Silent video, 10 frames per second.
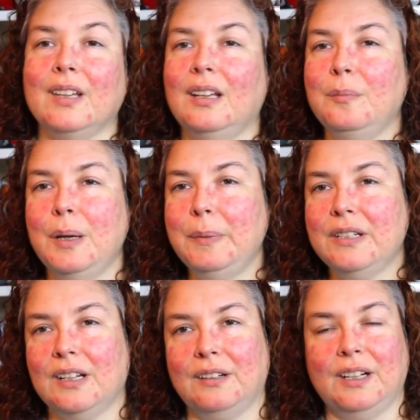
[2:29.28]
and maybe
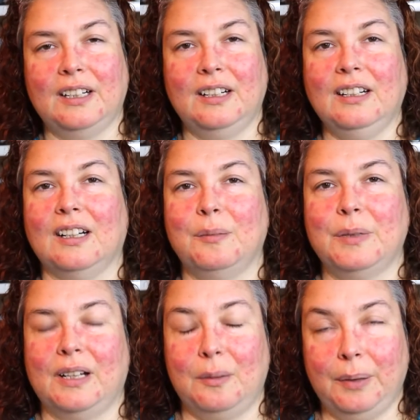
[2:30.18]
generate an income
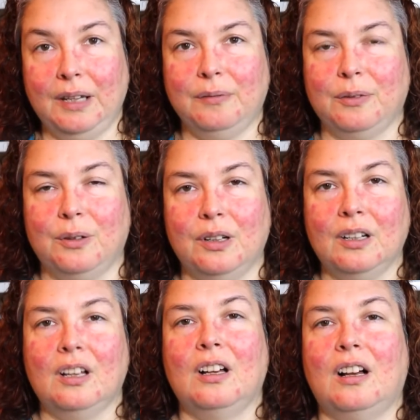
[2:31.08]
to help pay for
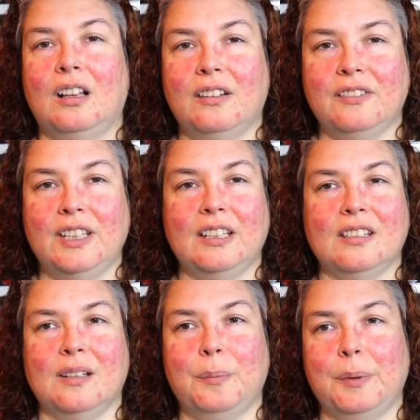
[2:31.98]
all of
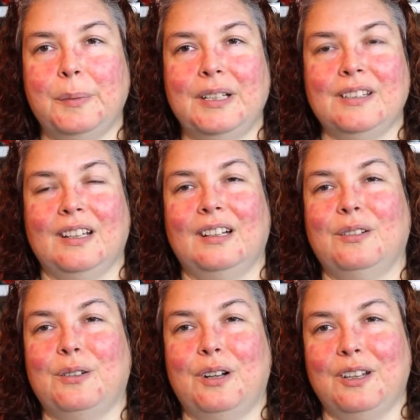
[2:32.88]
these supplements and
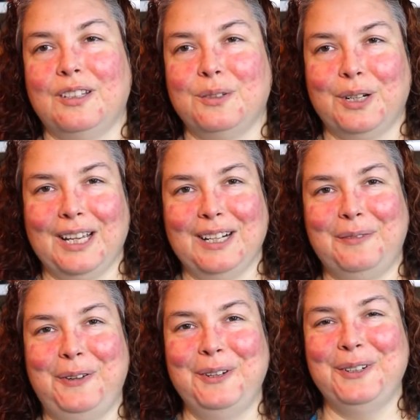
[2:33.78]
all this organic
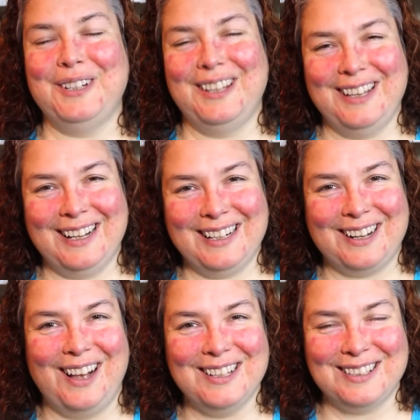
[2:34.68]
food that
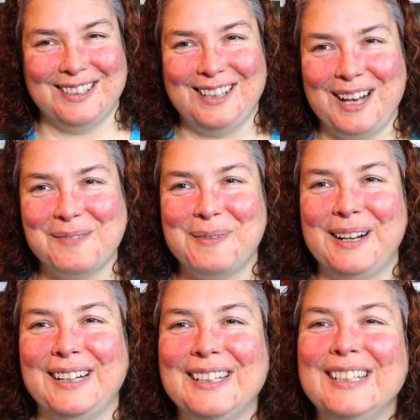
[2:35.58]
costs a lot of money.